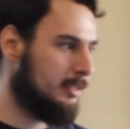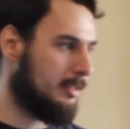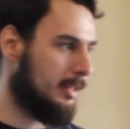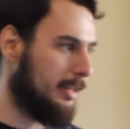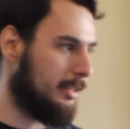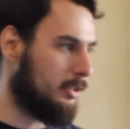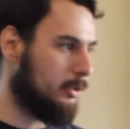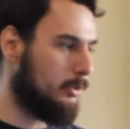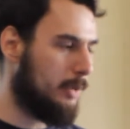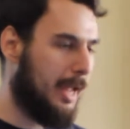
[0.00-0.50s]

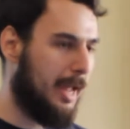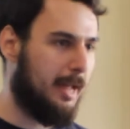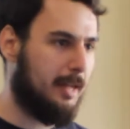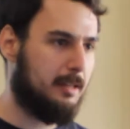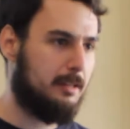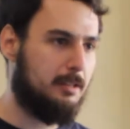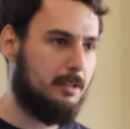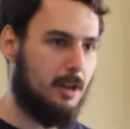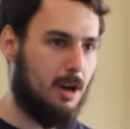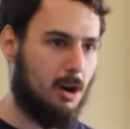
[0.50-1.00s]
Like you
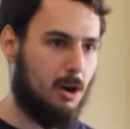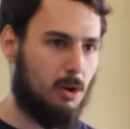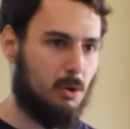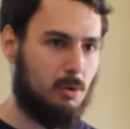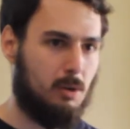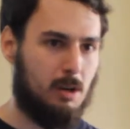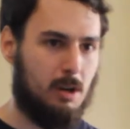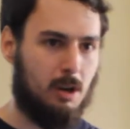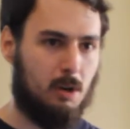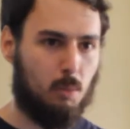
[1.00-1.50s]
can't
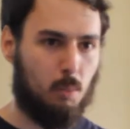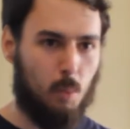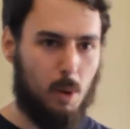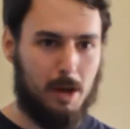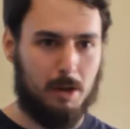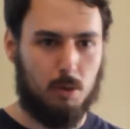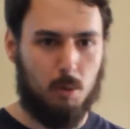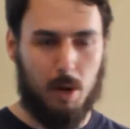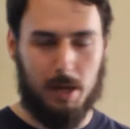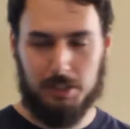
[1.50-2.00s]
know
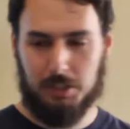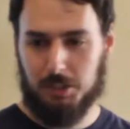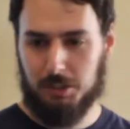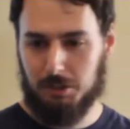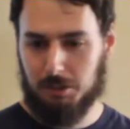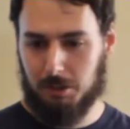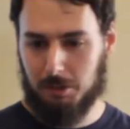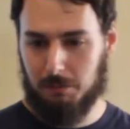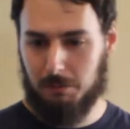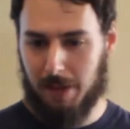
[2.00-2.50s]
what
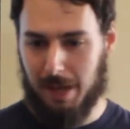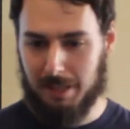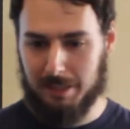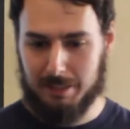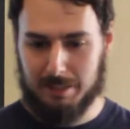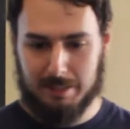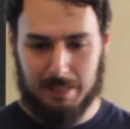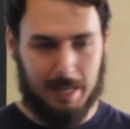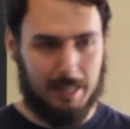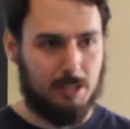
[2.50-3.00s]
questions are
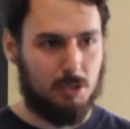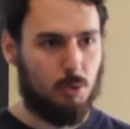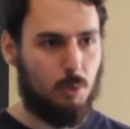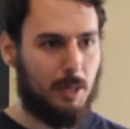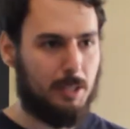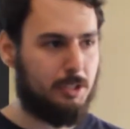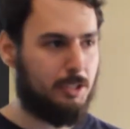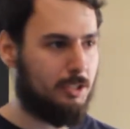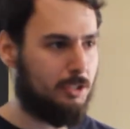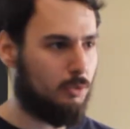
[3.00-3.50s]
valid science
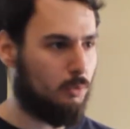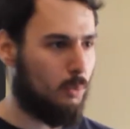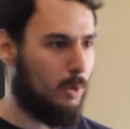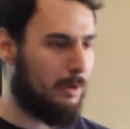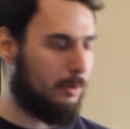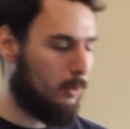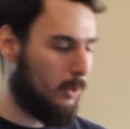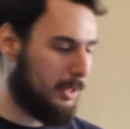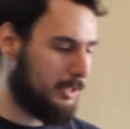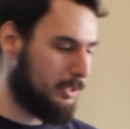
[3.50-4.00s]
questions and
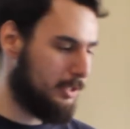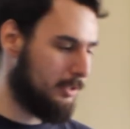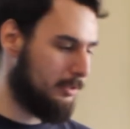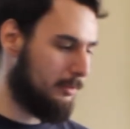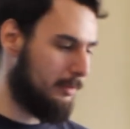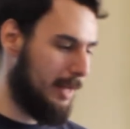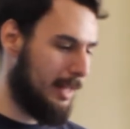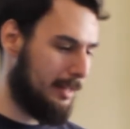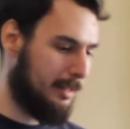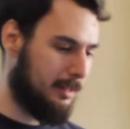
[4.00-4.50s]
what questions
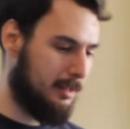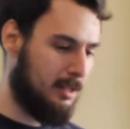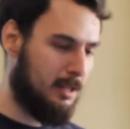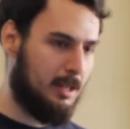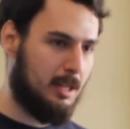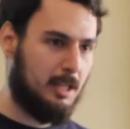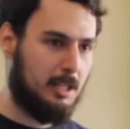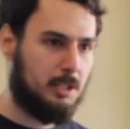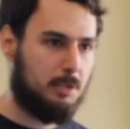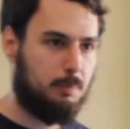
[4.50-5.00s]
are valid
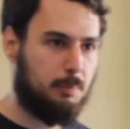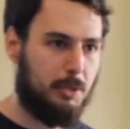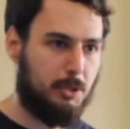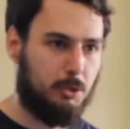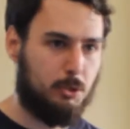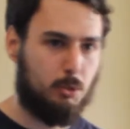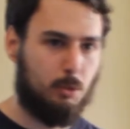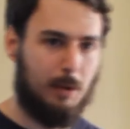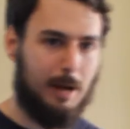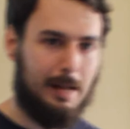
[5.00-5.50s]

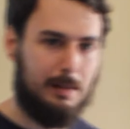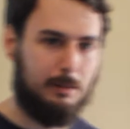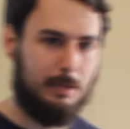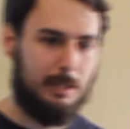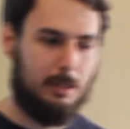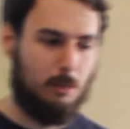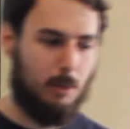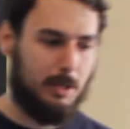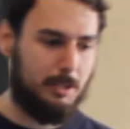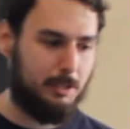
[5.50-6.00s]

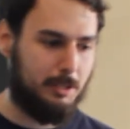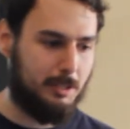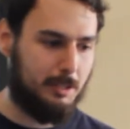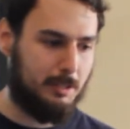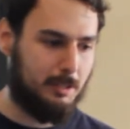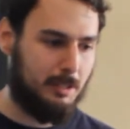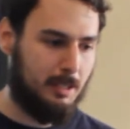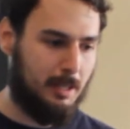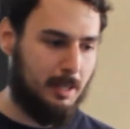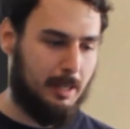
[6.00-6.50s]
spirituality
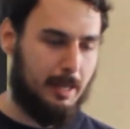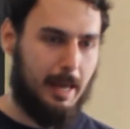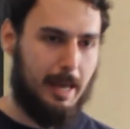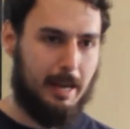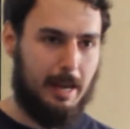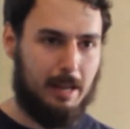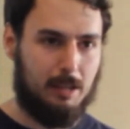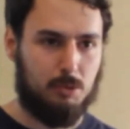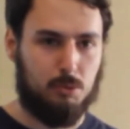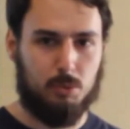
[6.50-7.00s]
questions
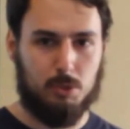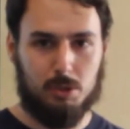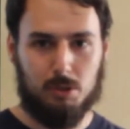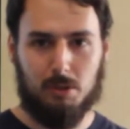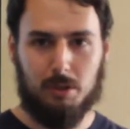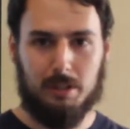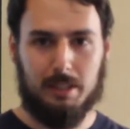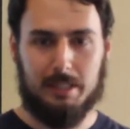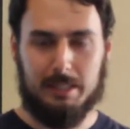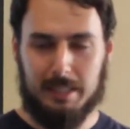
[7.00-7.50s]
and as a
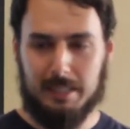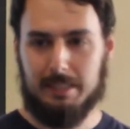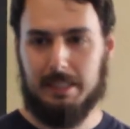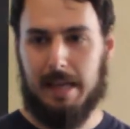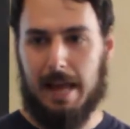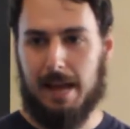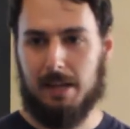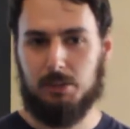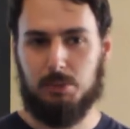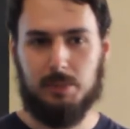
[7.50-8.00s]
result, it
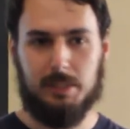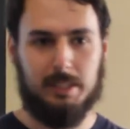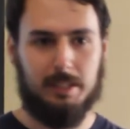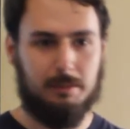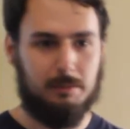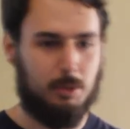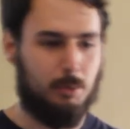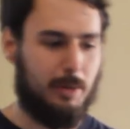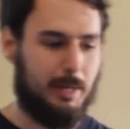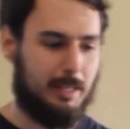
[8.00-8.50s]
doesn't actually
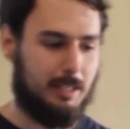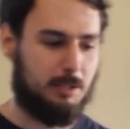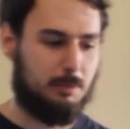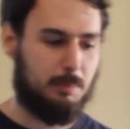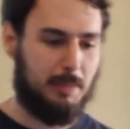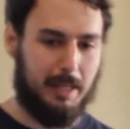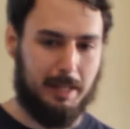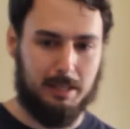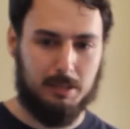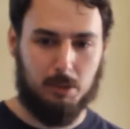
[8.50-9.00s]
give you an
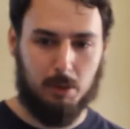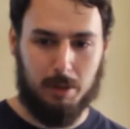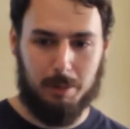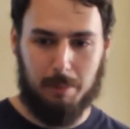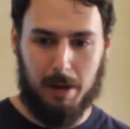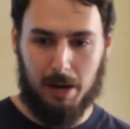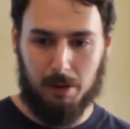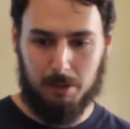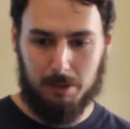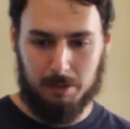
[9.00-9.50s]
explanatory
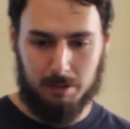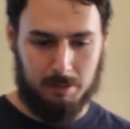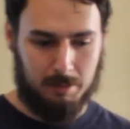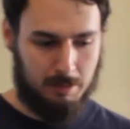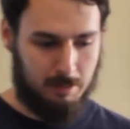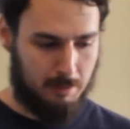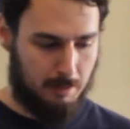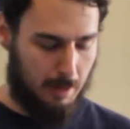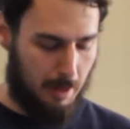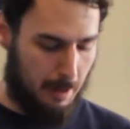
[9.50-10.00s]
power.
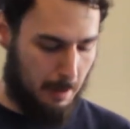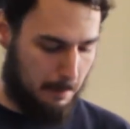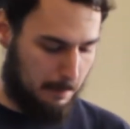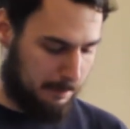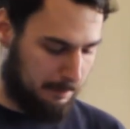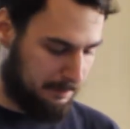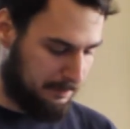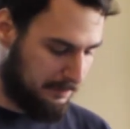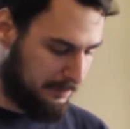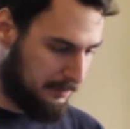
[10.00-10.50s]

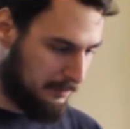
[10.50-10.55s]
Um,